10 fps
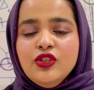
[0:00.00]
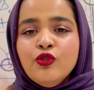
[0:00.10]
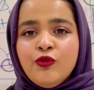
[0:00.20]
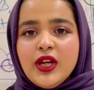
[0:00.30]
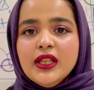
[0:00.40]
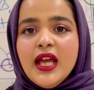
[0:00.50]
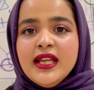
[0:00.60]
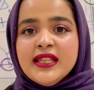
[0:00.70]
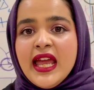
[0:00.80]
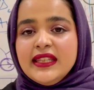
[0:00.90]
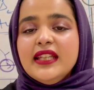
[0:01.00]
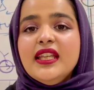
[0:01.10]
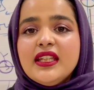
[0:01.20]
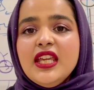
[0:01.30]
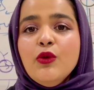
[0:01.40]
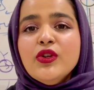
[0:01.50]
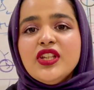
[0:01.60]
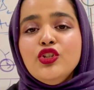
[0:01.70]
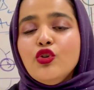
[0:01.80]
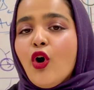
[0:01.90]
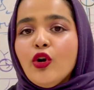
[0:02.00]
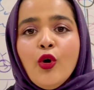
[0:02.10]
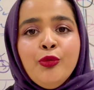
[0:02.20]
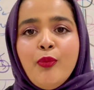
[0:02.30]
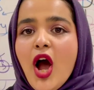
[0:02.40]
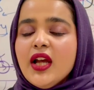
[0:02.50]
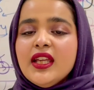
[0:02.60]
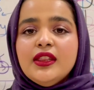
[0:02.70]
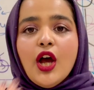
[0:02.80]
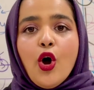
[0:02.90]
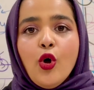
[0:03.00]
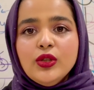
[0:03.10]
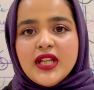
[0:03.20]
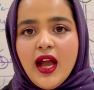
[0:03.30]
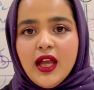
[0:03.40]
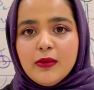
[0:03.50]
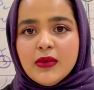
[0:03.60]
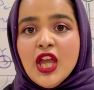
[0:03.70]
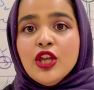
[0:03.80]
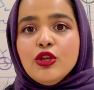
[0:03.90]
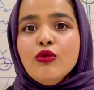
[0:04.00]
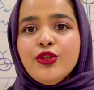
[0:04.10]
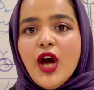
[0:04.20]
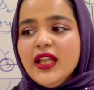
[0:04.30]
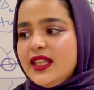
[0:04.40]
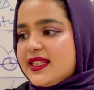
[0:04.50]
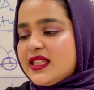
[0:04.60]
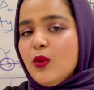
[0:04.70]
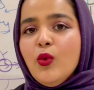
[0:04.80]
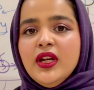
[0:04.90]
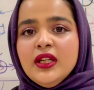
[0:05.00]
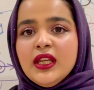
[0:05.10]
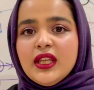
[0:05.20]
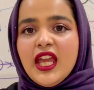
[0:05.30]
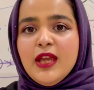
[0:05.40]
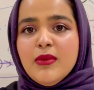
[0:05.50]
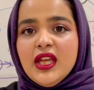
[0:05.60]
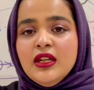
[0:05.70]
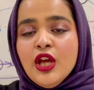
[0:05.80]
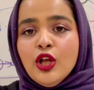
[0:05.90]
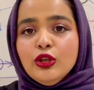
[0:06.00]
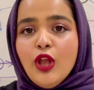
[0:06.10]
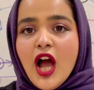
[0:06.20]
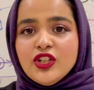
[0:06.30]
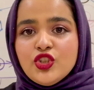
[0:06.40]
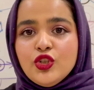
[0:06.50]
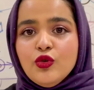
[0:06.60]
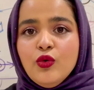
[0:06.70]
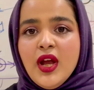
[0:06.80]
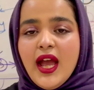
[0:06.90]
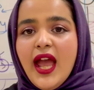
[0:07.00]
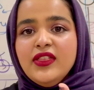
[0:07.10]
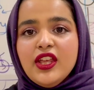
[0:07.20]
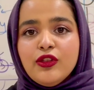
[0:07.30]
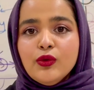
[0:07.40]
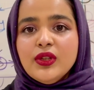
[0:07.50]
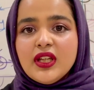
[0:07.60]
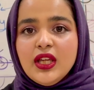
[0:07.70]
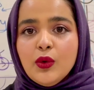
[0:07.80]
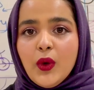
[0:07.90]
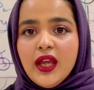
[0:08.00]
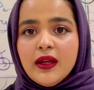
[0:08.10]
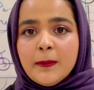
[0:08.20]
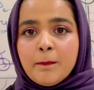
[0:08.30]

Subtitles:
you realize that the key was in your own pocket the whole time. You thought that someone came in, locked you, and they threw the key away.